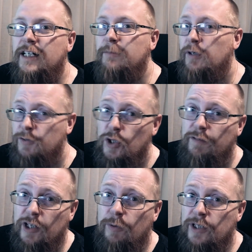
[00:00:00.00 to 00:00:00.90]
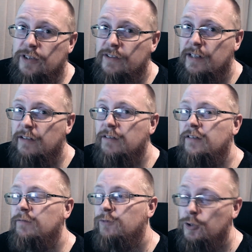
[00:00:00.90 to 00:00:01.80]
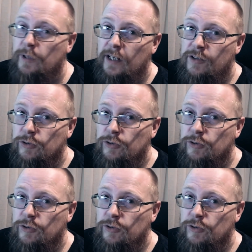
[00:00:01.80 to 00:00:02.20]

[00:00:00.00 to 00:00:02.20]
But if you do have any questions, then do get in